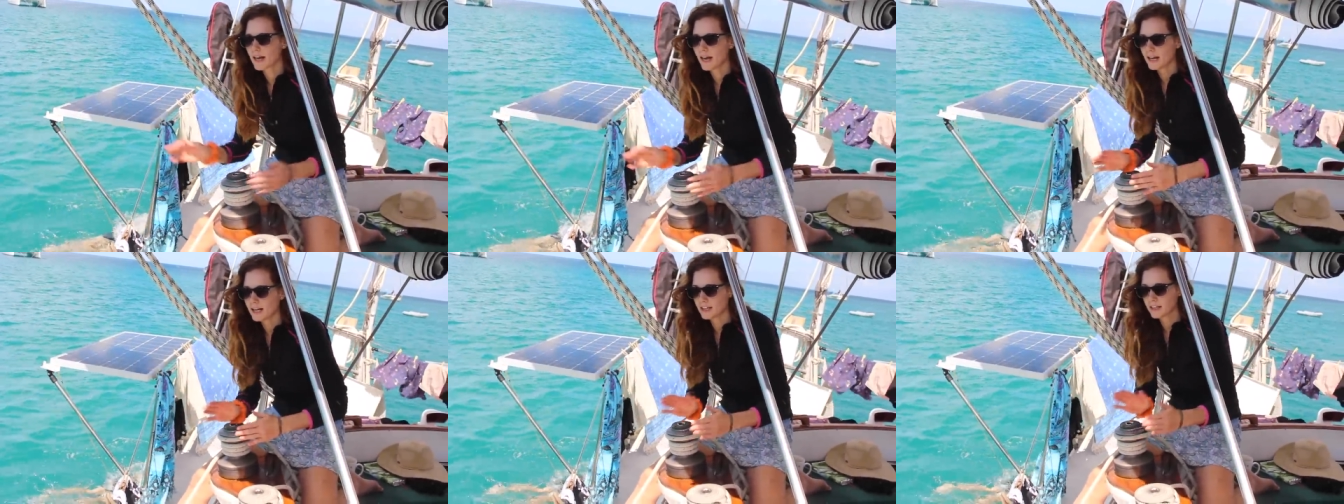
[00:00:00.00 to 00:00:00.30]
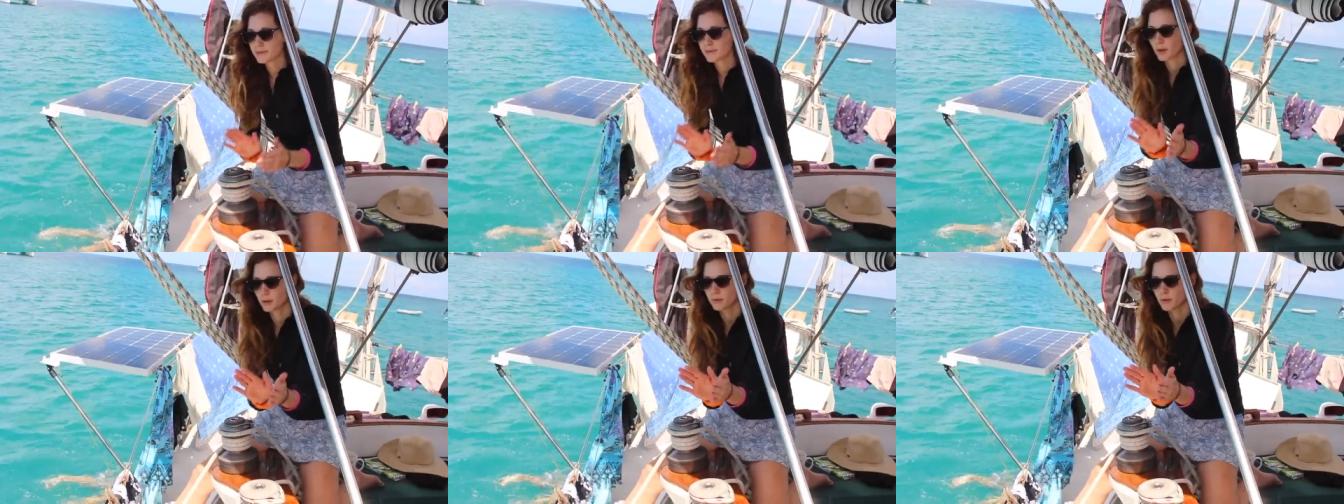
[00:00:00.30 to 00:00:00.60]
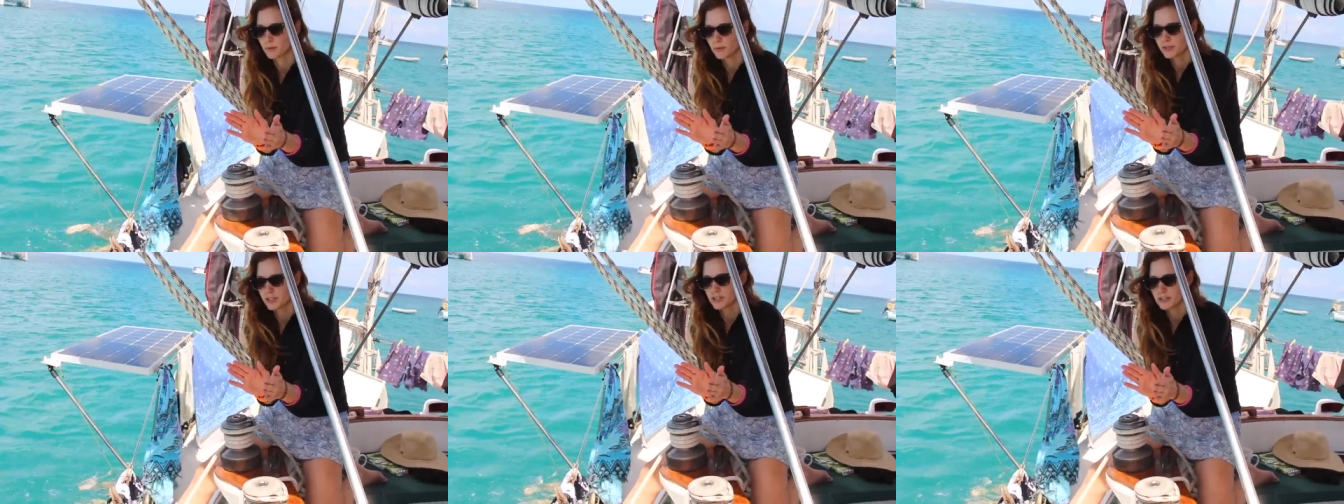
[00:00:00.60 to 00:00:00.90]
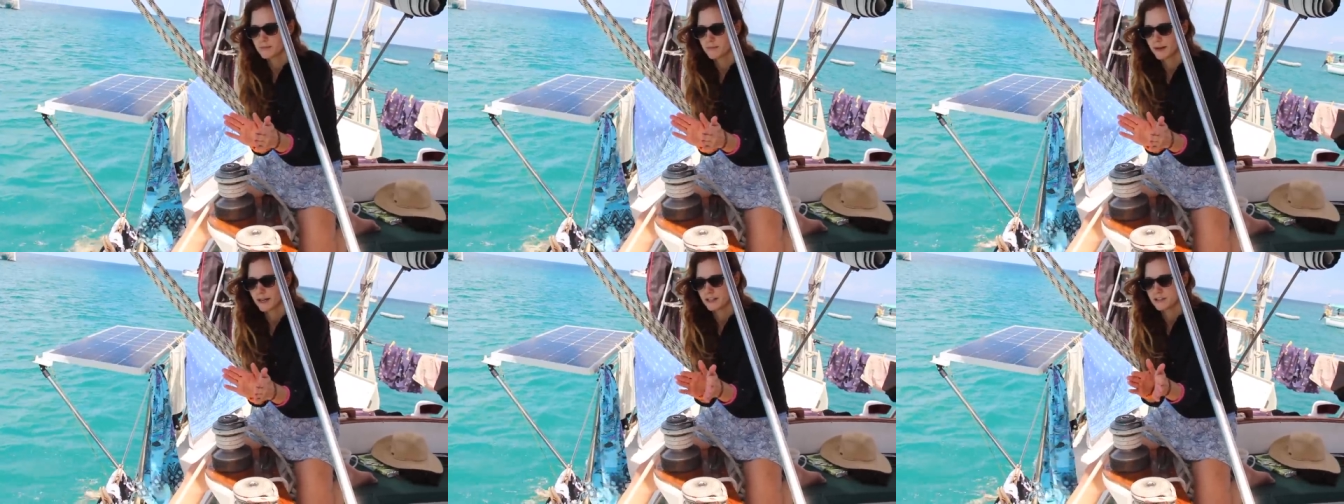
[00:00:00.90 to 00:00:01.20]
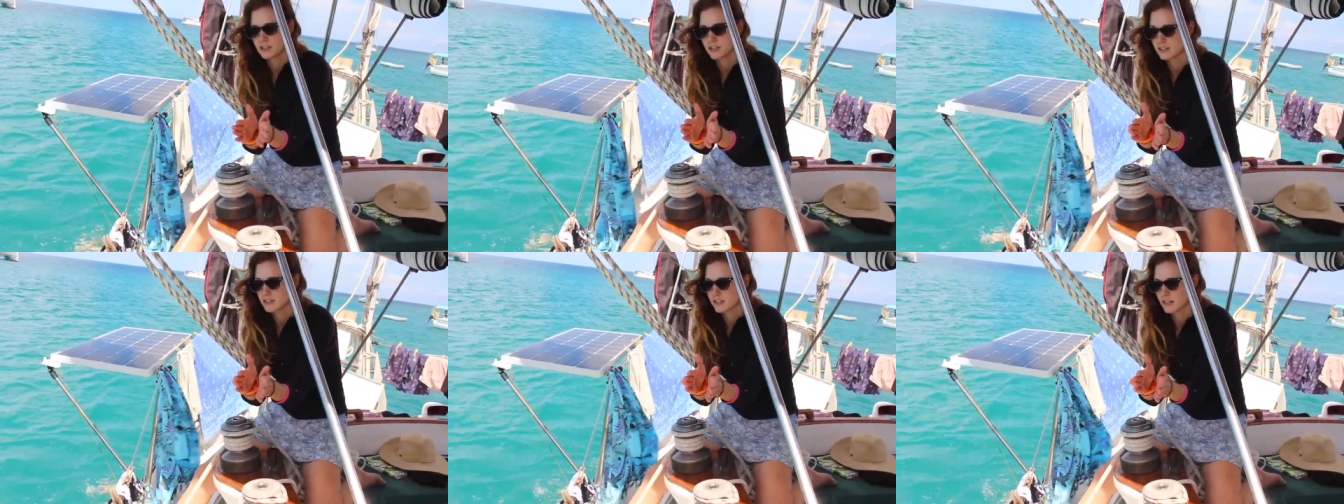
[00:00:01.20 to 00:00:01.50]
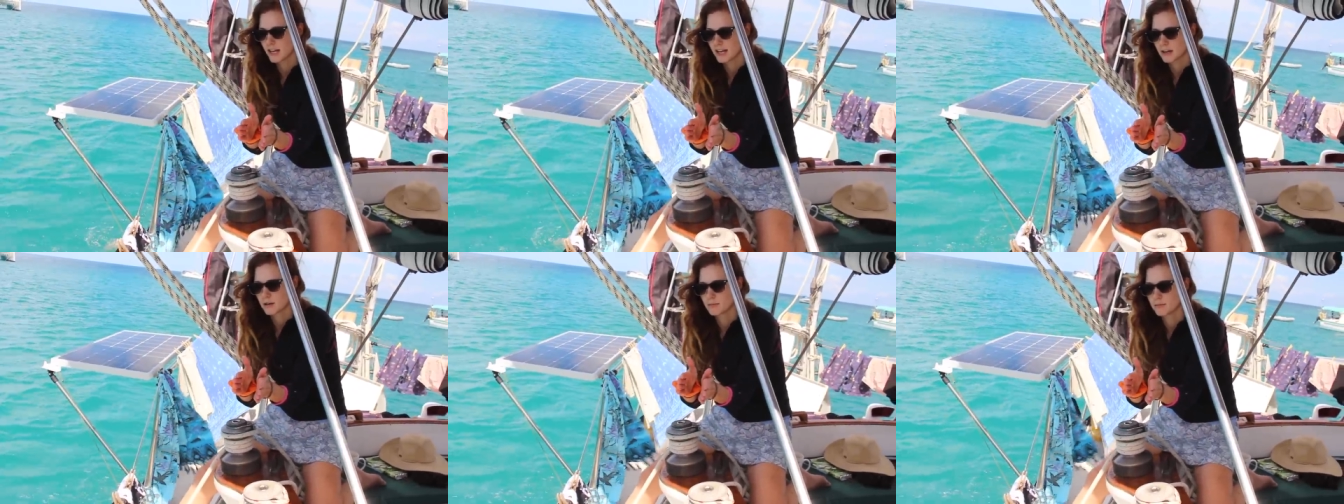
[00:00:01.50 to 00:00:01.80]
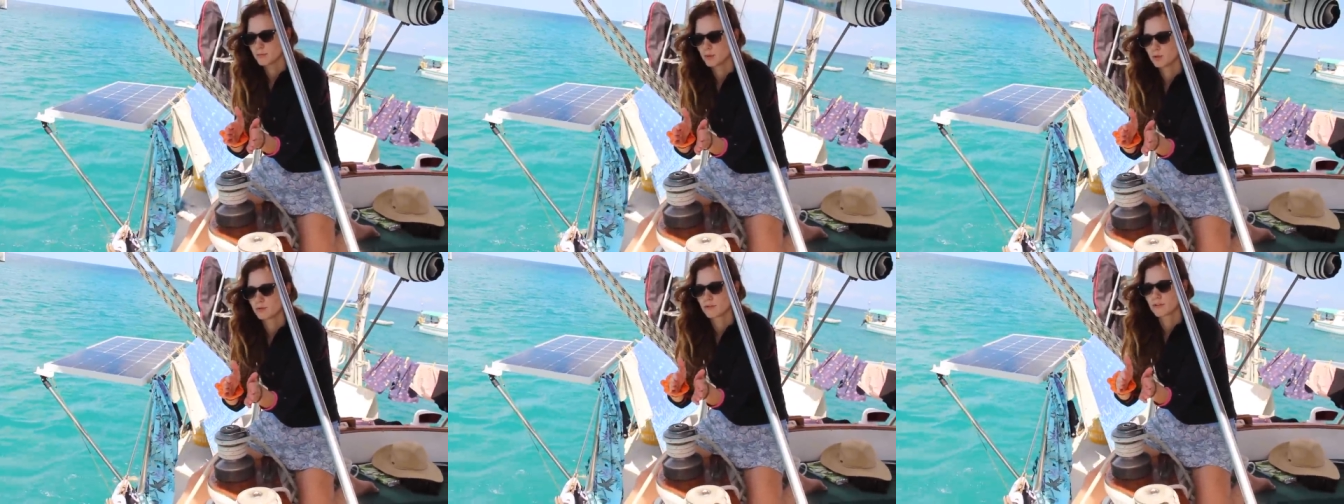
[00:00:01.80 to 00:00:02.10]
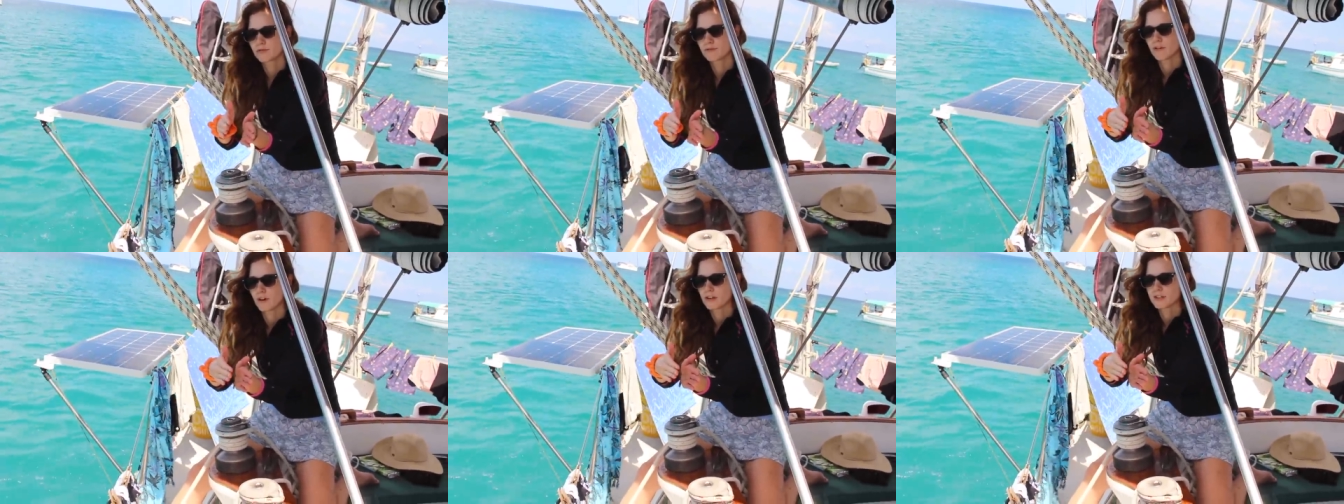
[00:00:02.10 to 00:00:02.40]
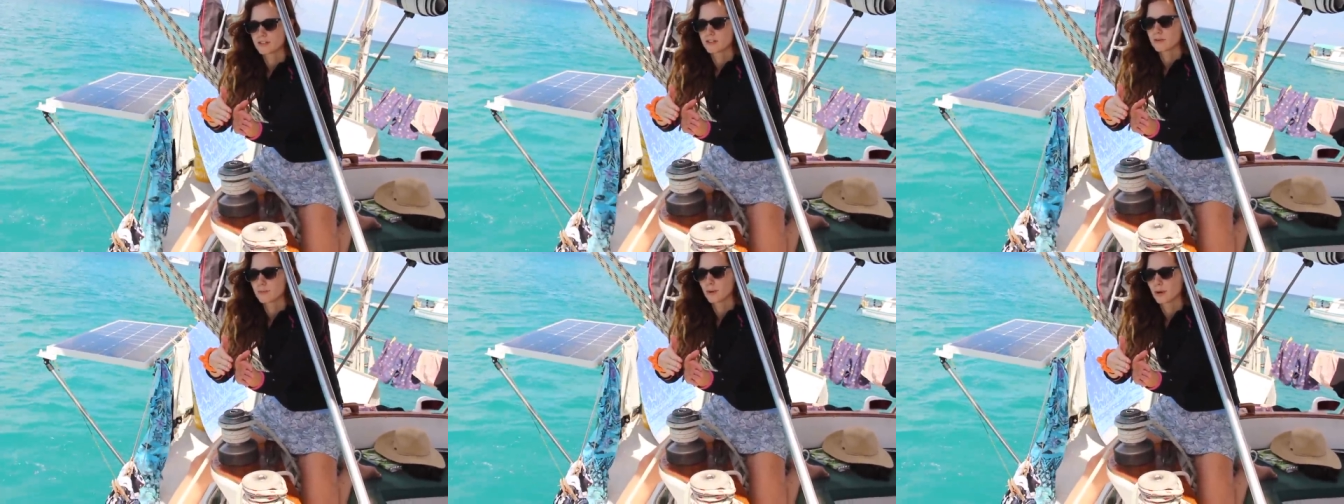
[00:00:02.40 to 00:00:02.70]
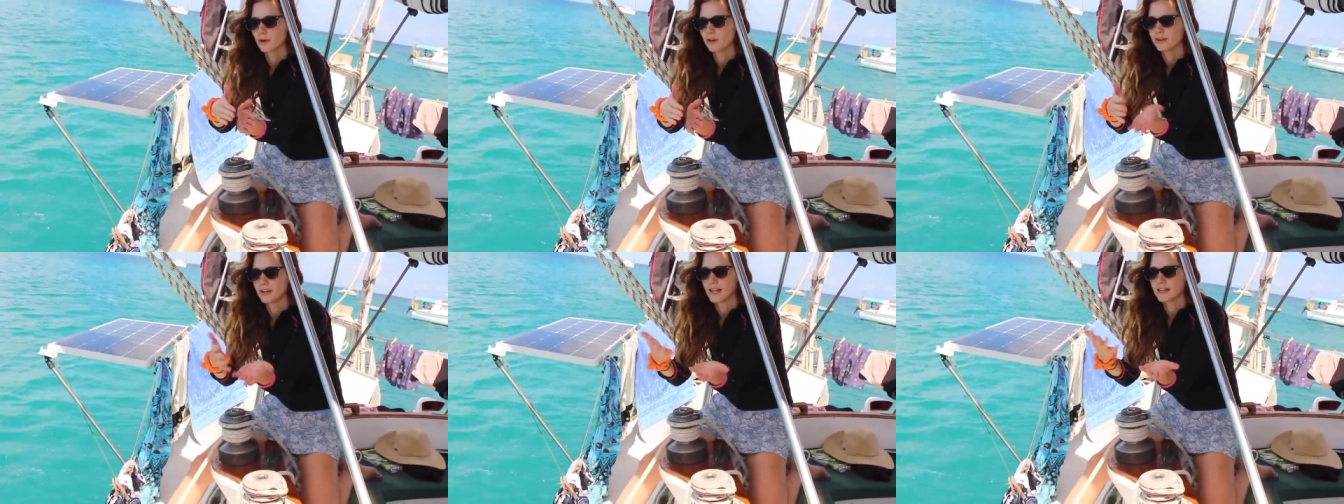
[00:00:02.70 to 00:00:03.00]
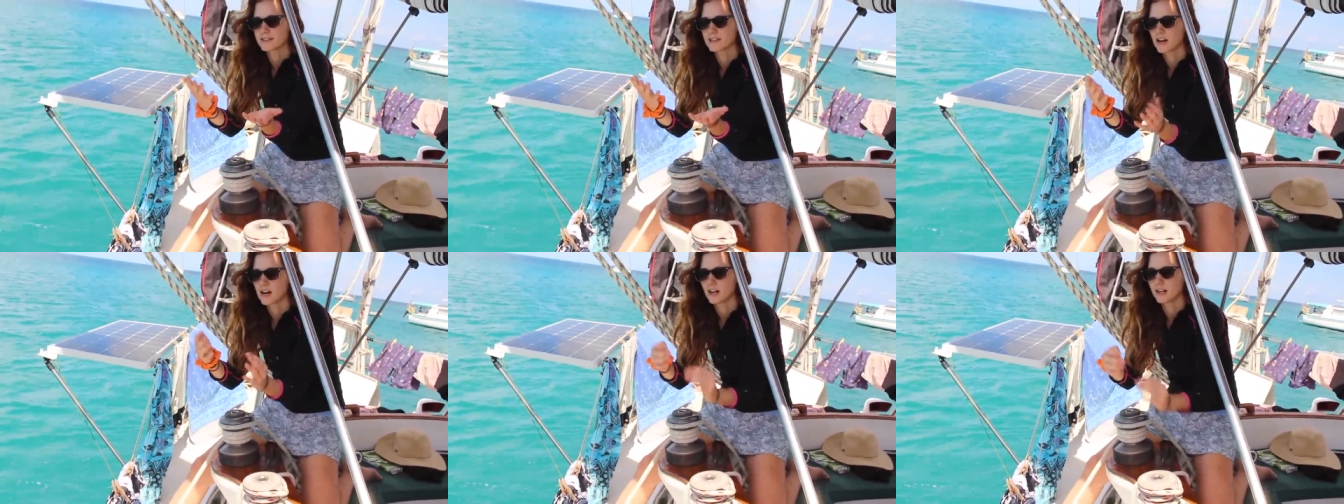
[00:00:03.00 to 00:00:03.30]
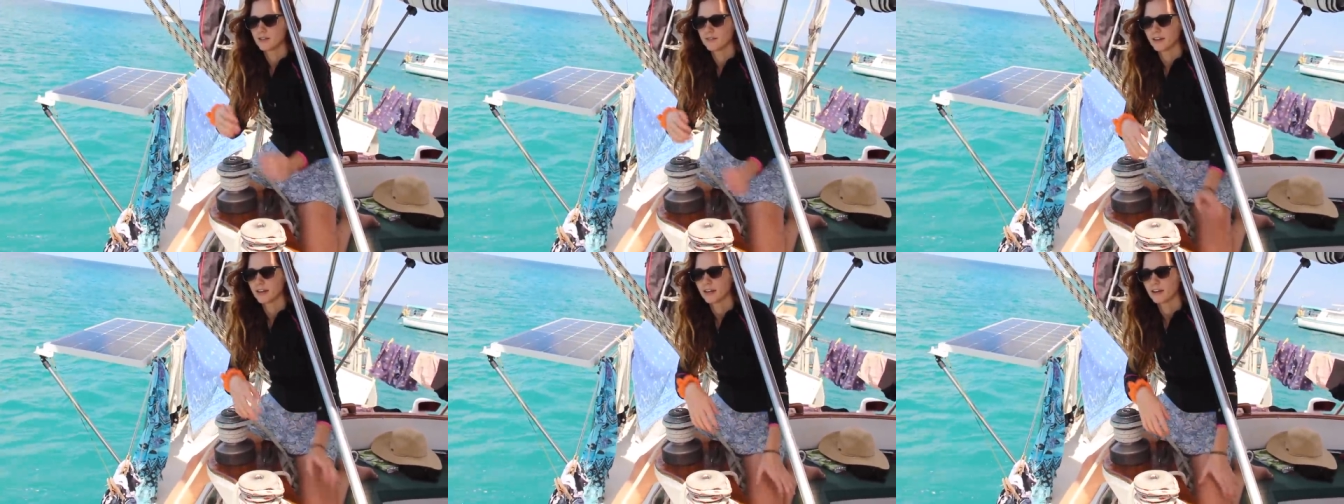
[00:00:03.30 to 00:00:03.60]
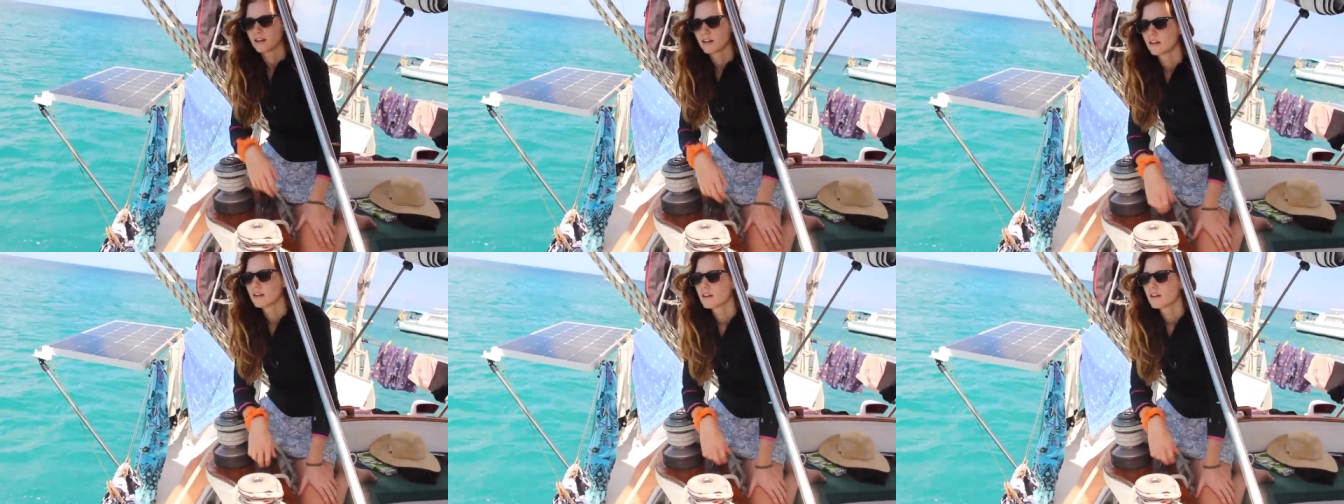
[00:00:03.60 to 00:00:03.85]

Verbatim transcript: and at the moment we're just managing to like move the front of the boat and that's kind of it